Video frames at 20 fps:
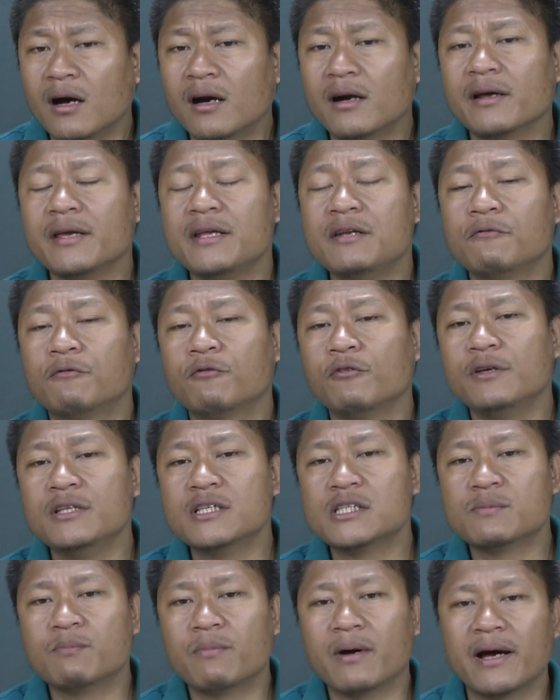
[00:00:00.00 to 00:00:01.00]

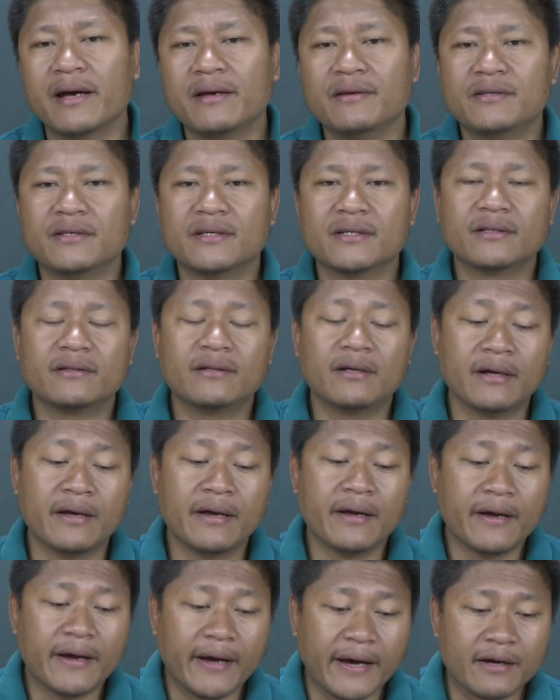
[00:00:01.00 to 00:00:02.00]
influenced by their
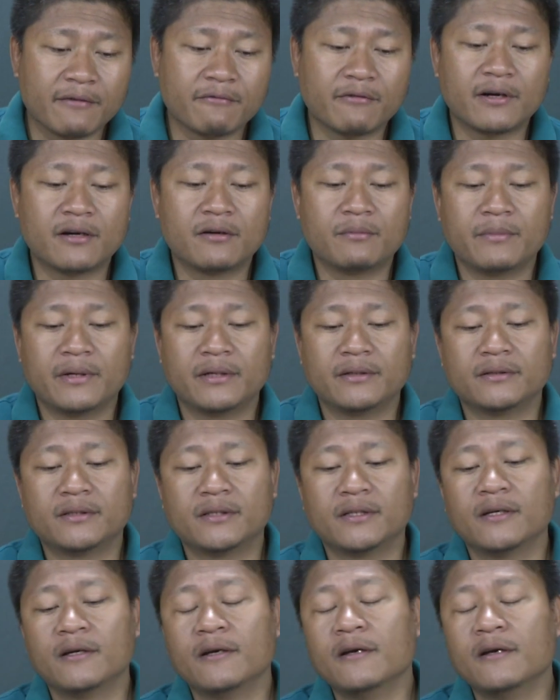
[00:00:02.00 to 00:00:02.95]
environment.